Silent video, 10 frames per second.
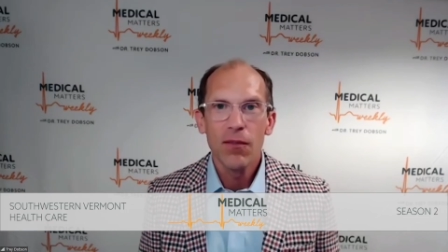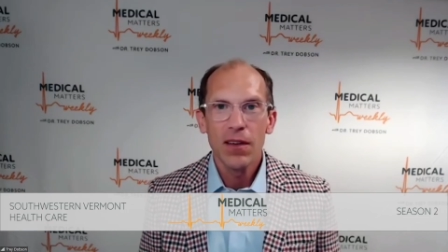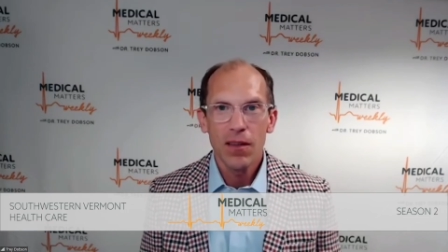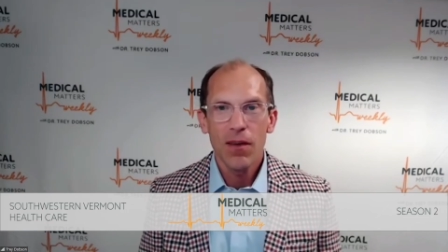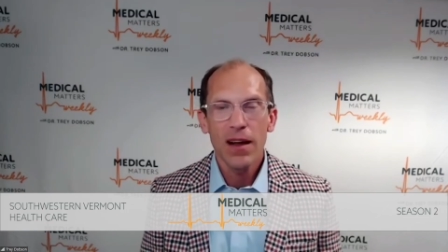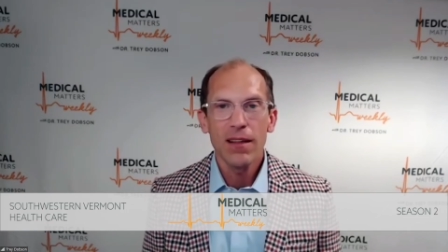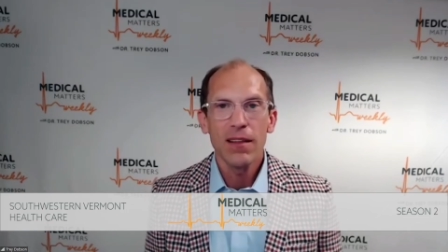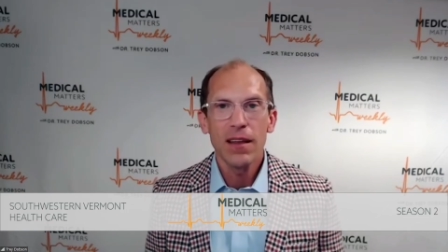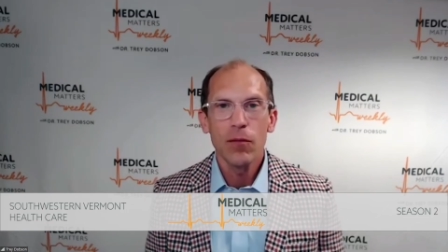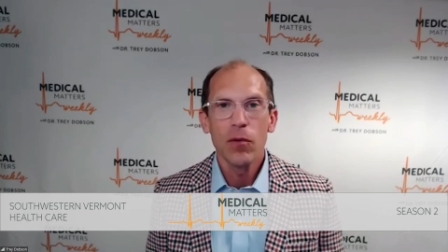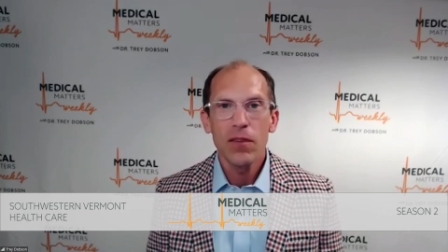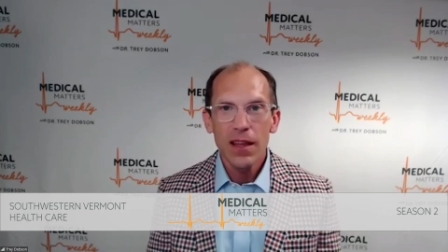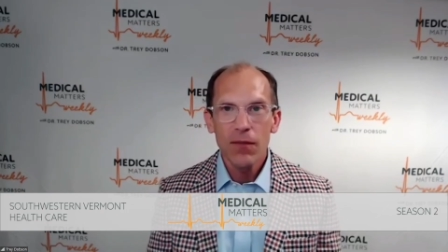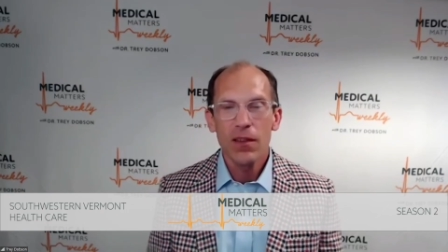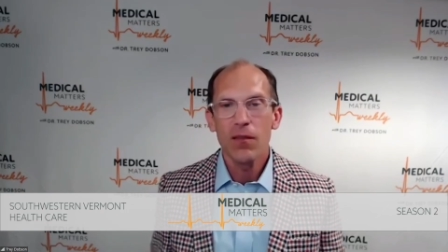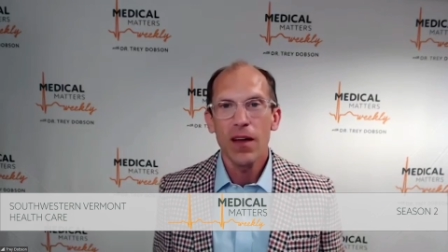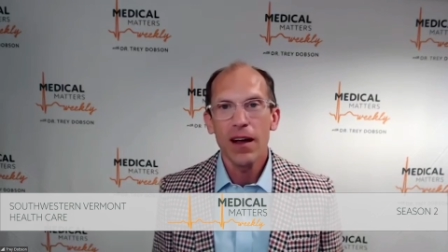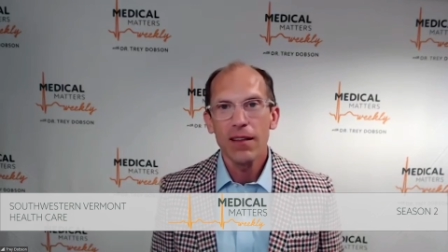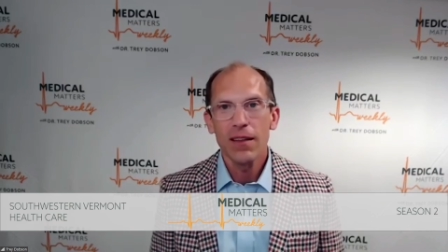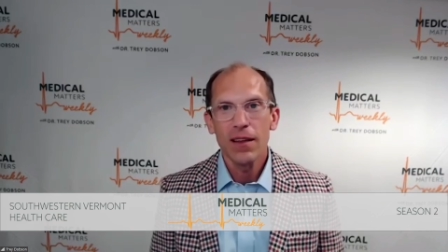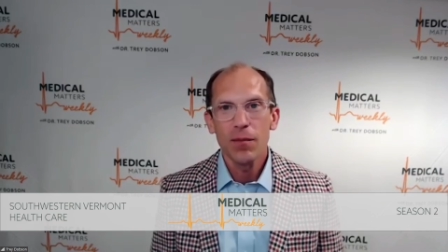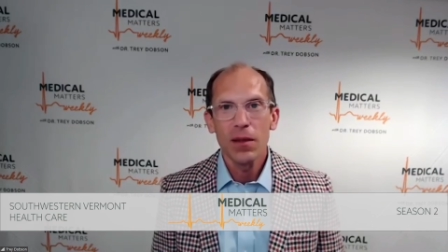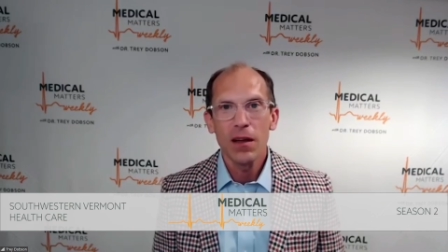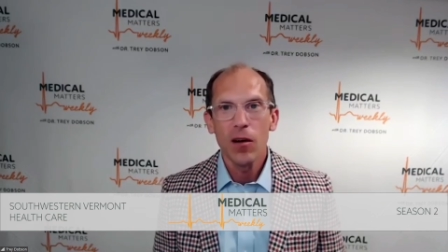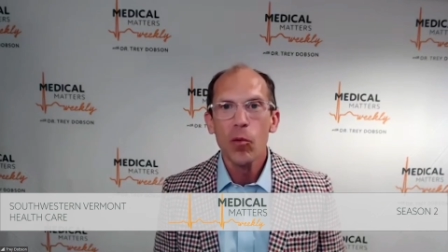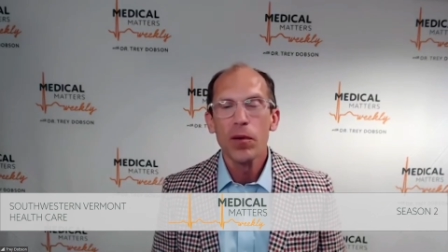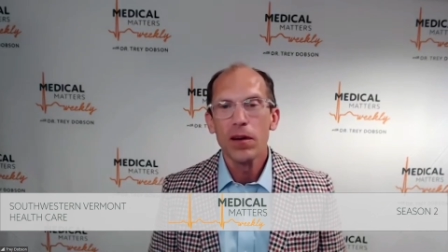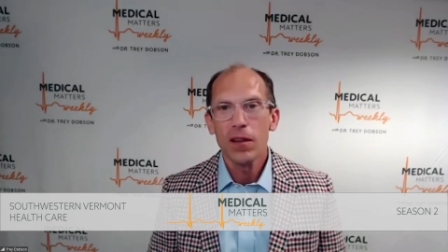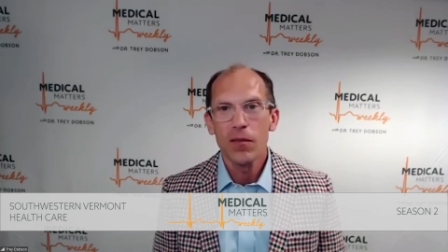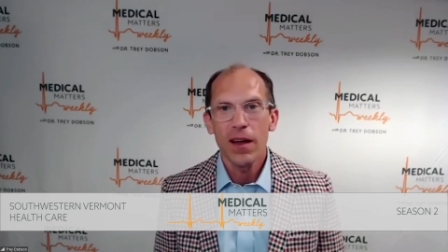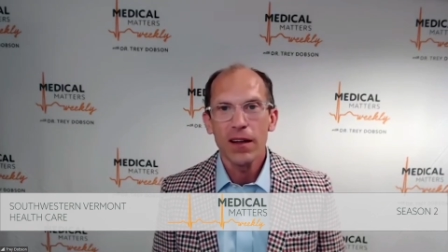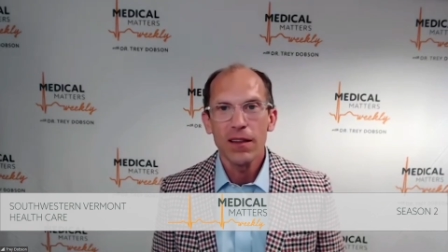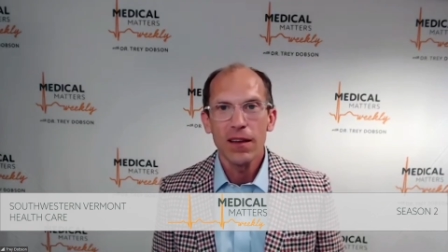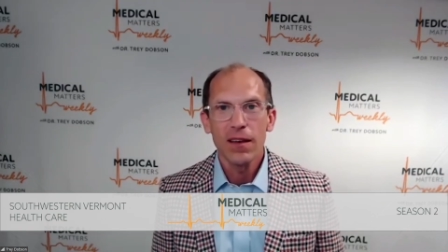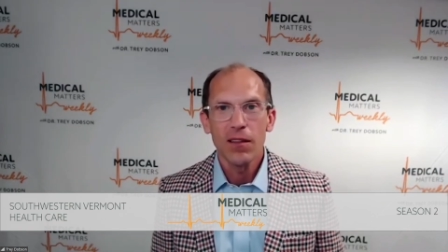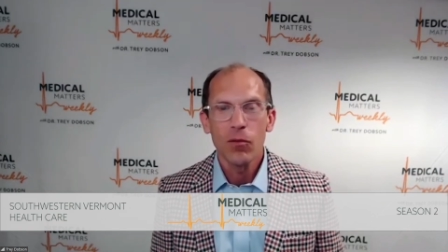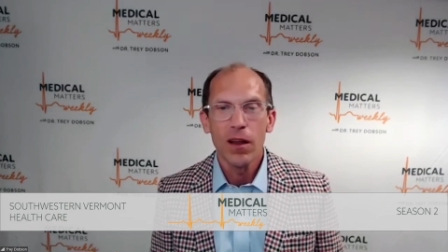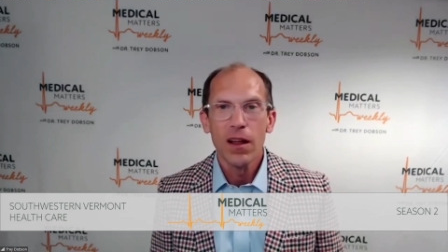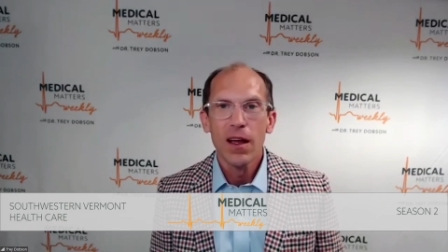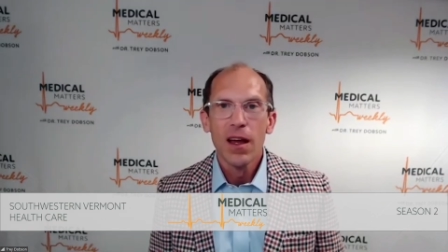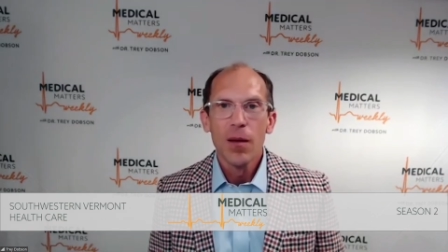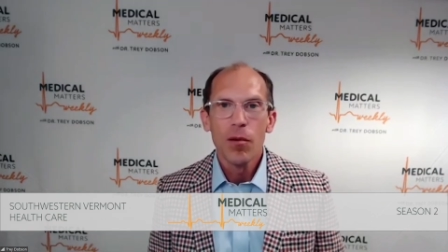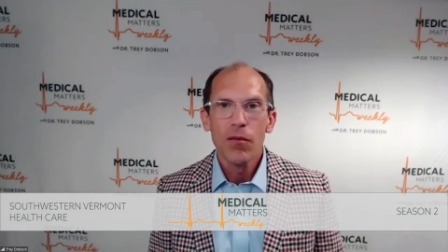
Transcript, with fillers: Giving the vaccine, receiving the vaccine, being open to the vaccine is what